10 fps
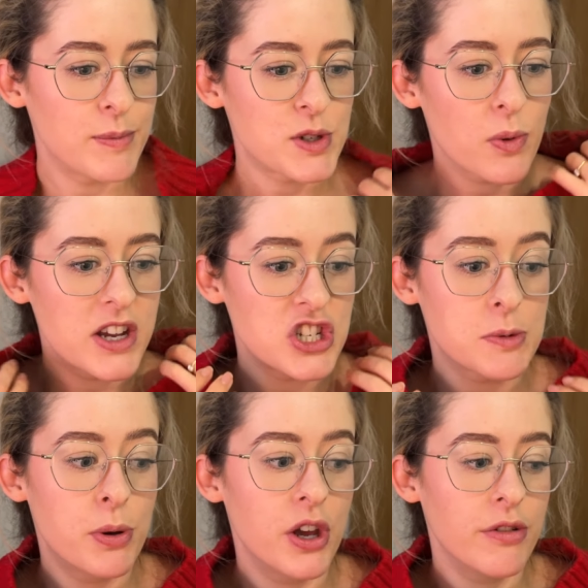so i just
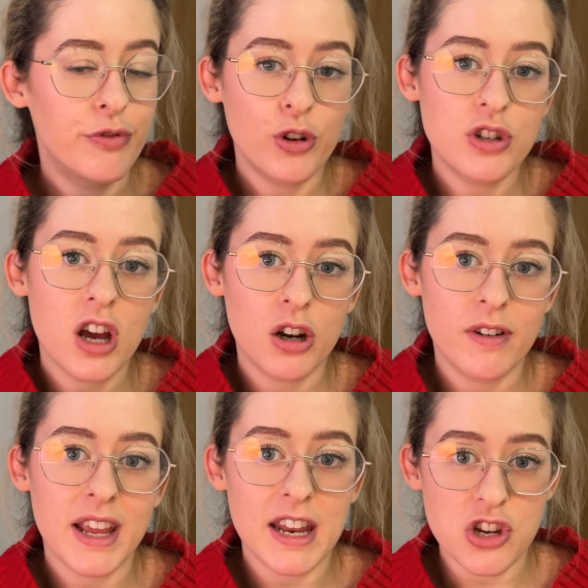put food
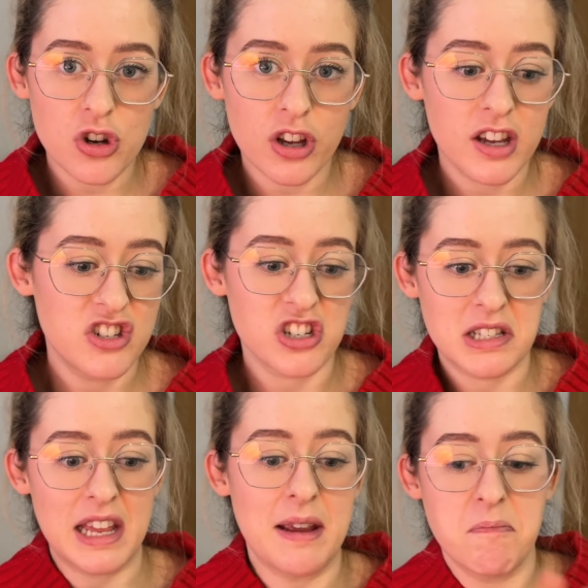coloring in yogurt and just
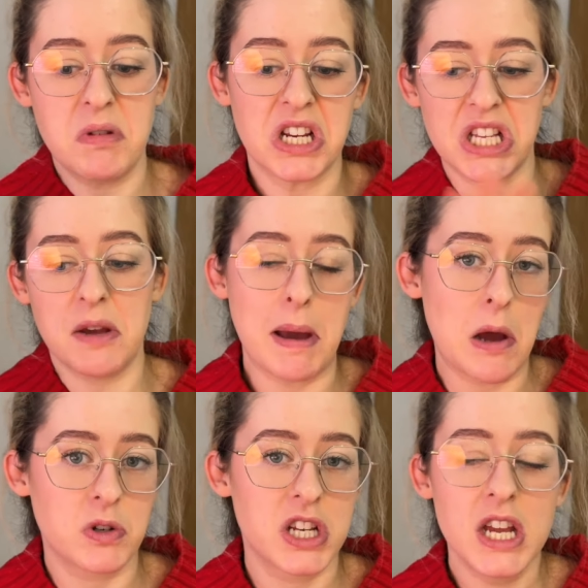let him mix it about